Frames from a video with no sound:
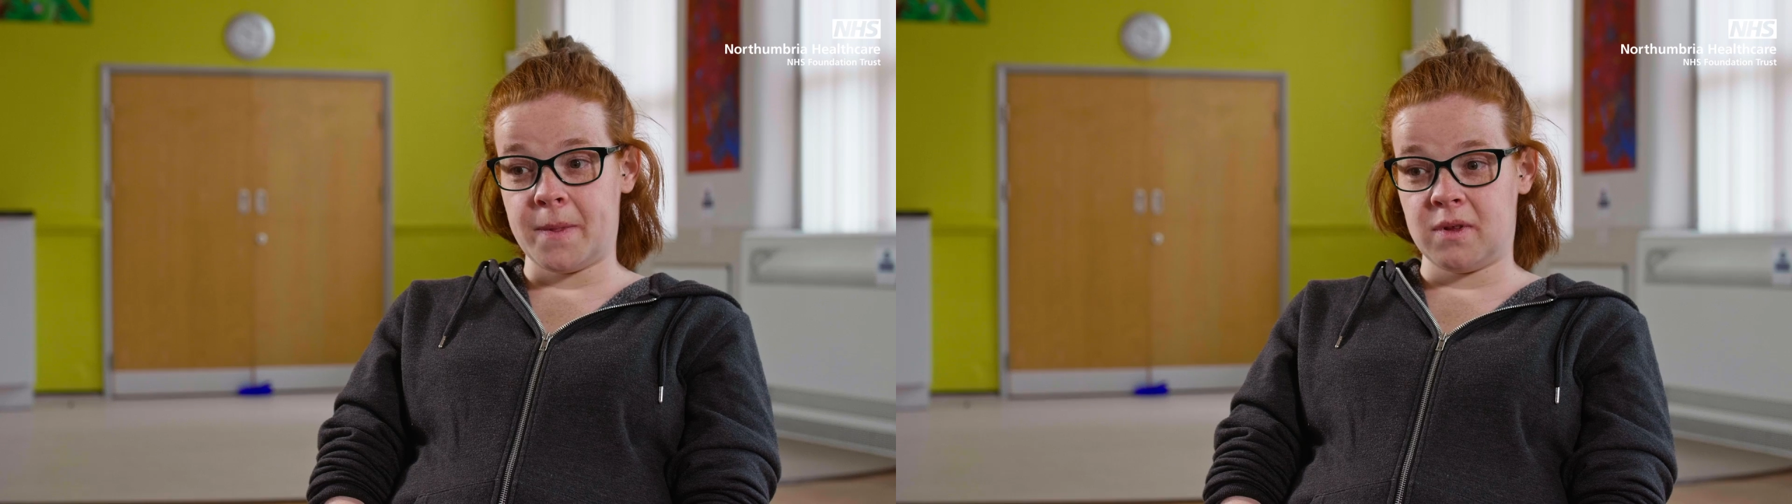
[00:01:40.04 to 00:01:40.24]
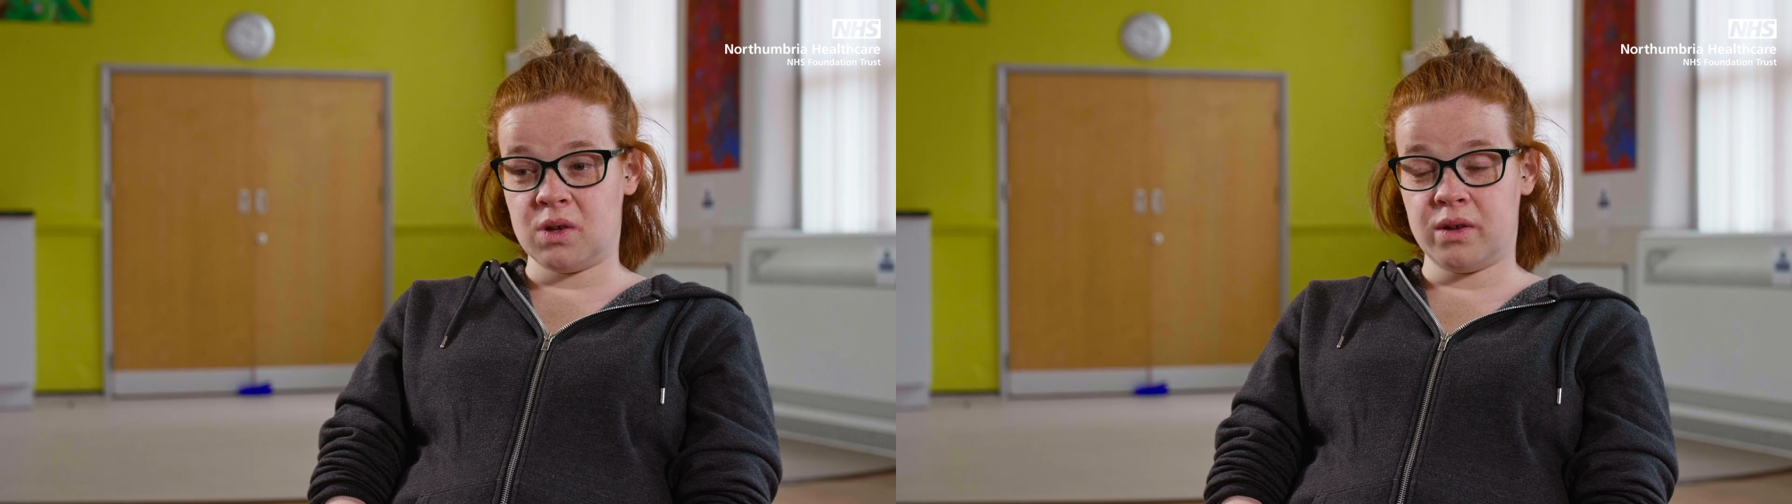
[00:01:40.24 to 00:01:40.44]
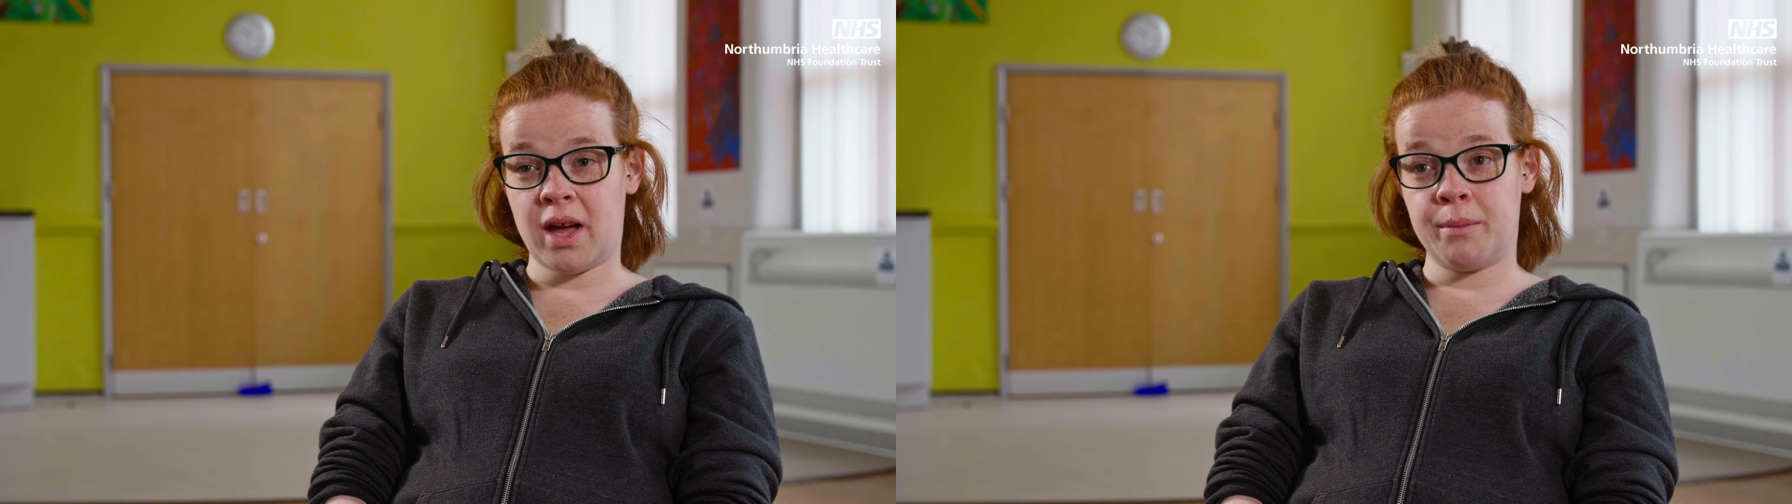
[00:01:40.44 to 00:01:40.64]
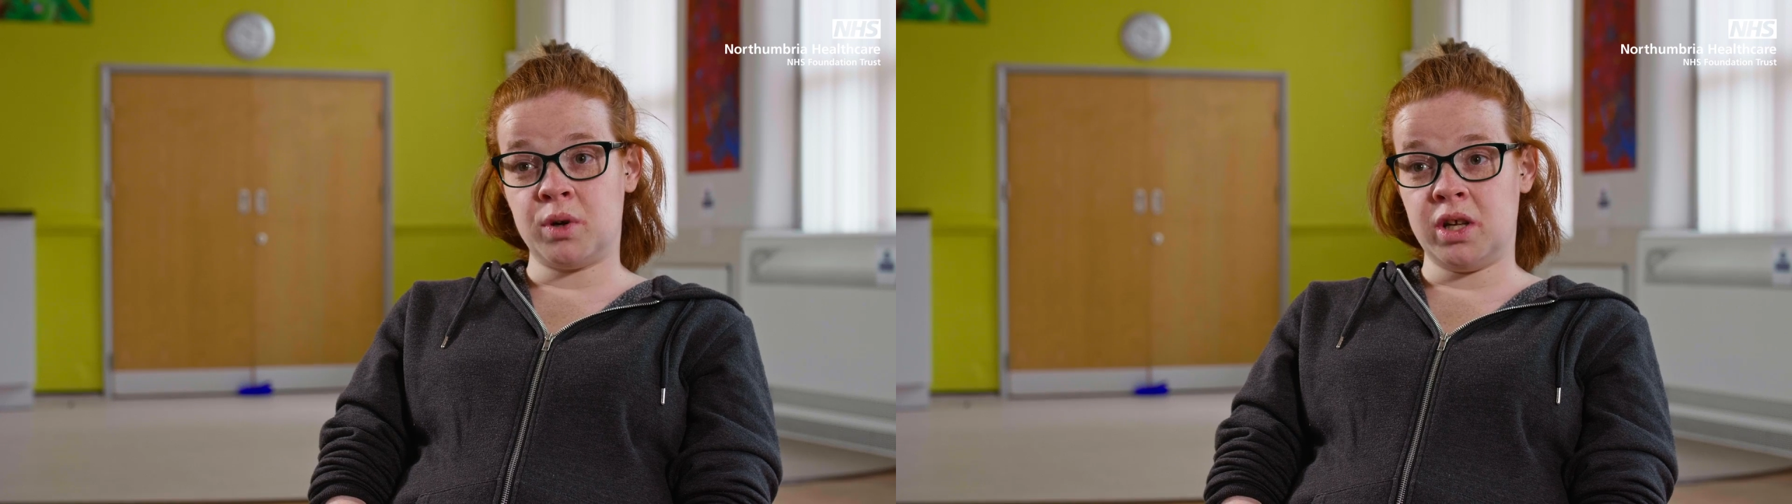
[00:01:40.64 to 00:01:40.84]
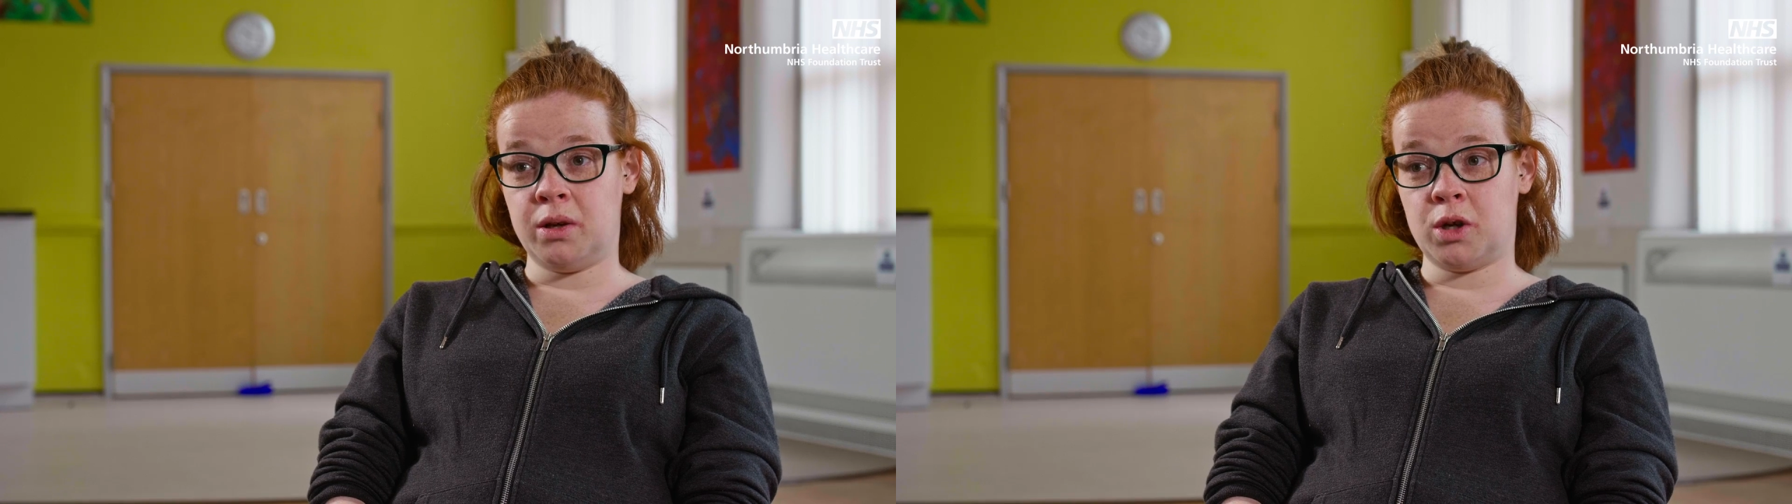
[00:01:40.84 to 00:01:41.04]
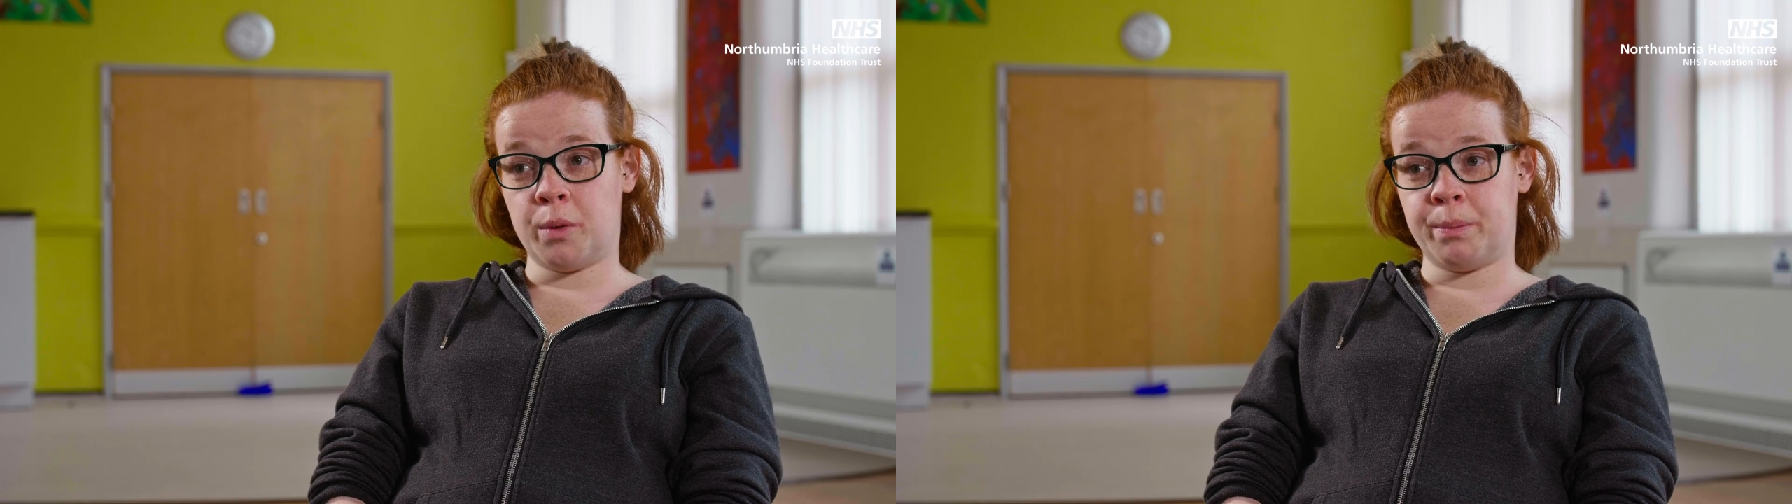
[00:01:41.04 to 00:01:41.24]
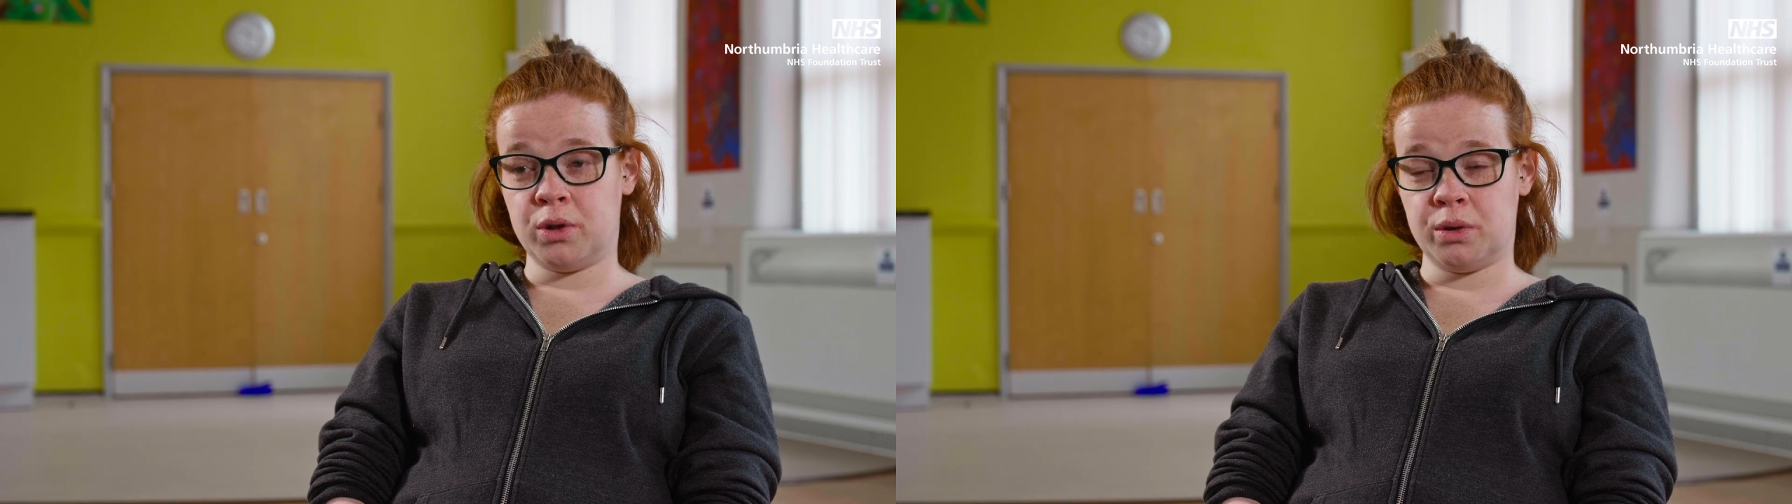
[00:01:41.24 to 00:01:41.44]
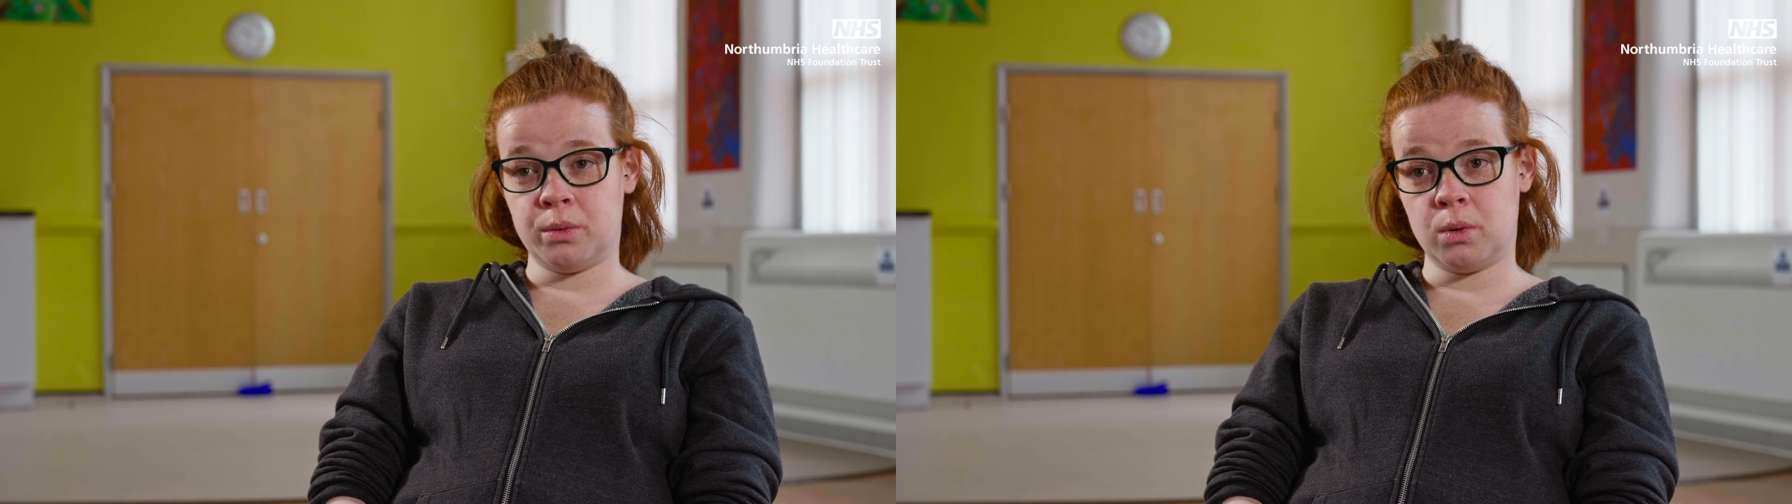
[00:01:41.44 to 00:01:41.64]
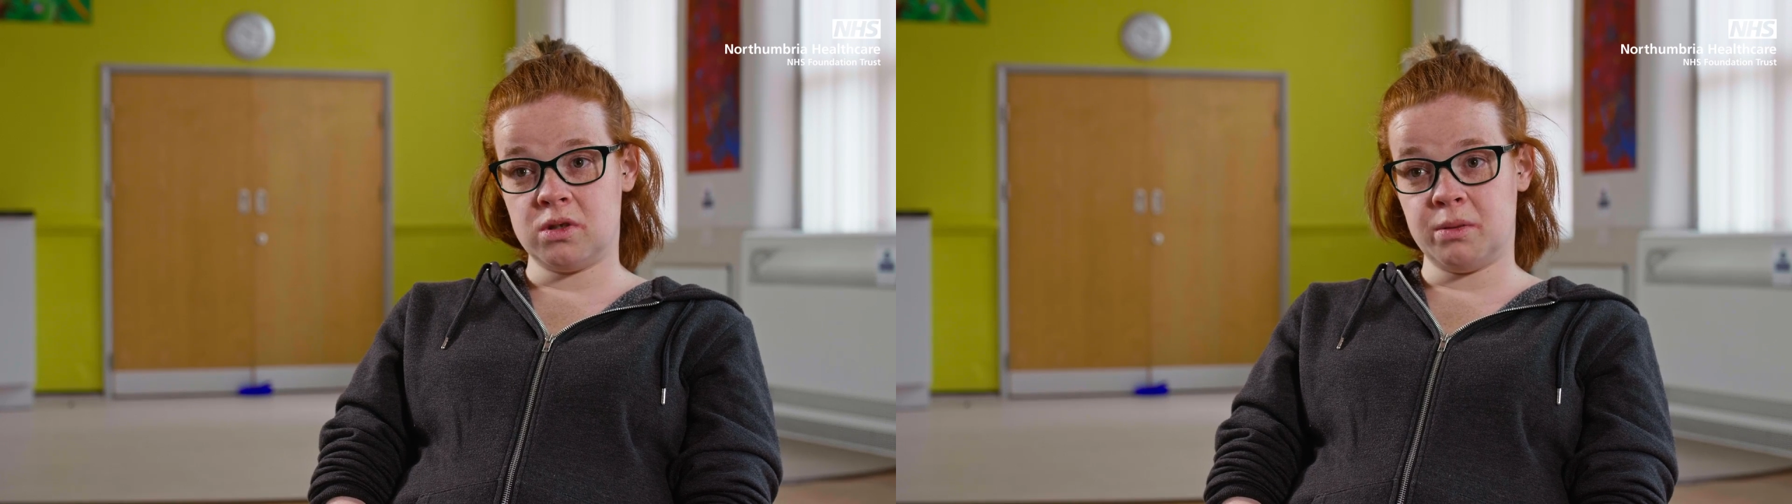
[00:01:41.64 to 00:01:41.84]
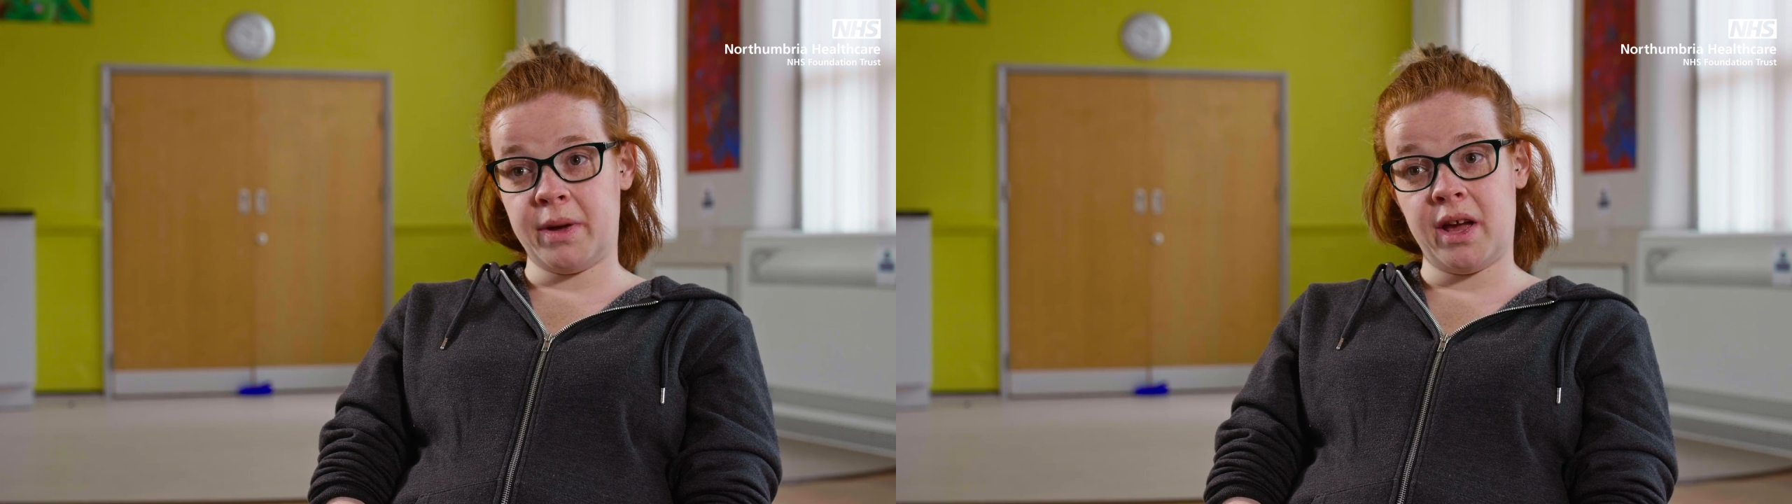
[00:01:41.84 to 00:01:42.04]
Not that money got put
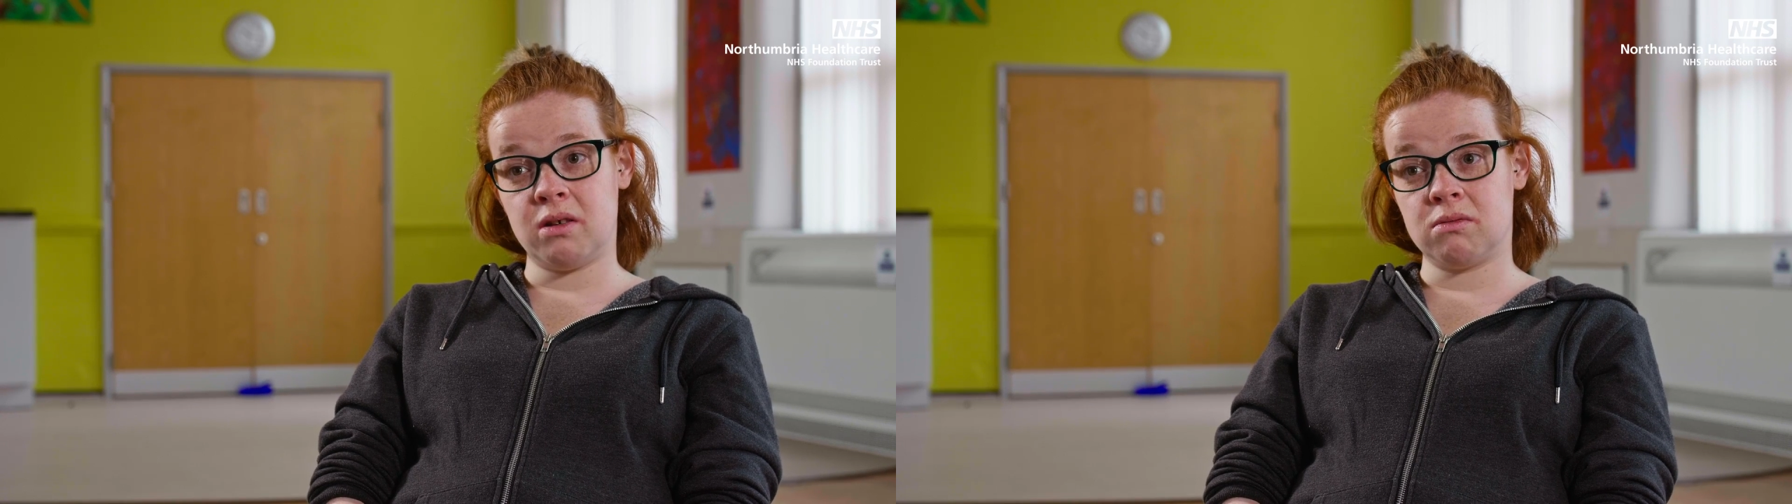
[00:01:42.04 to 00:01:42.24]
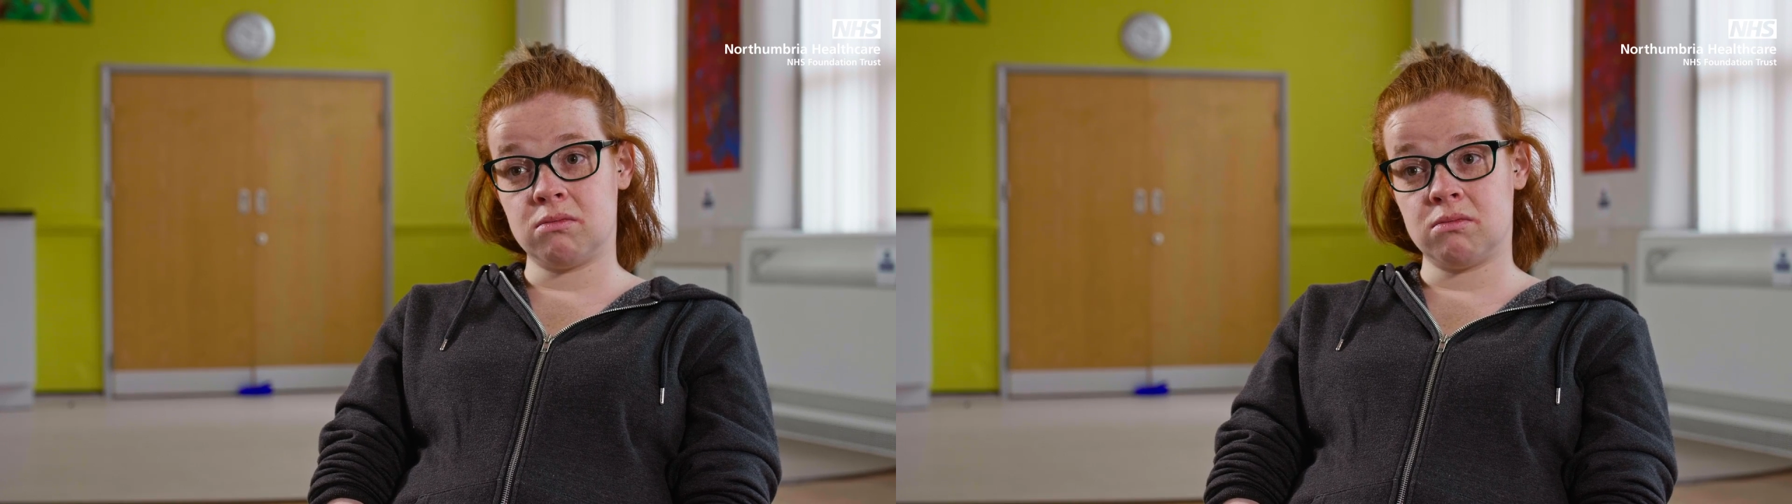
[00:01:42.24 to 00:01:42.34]
towards the burn.